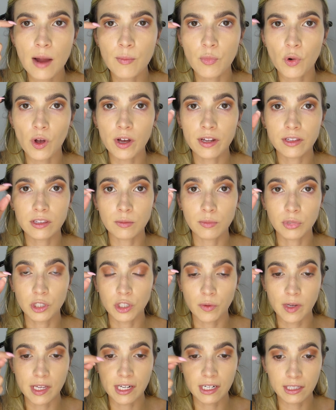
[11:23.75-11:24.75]
I brought the
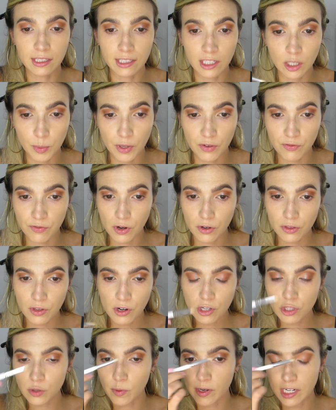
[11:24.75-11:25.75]
blue in a little bit
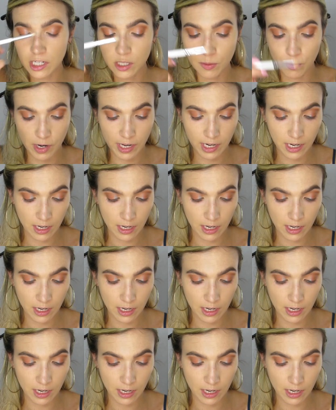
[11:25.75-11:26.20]
further so I need to bring it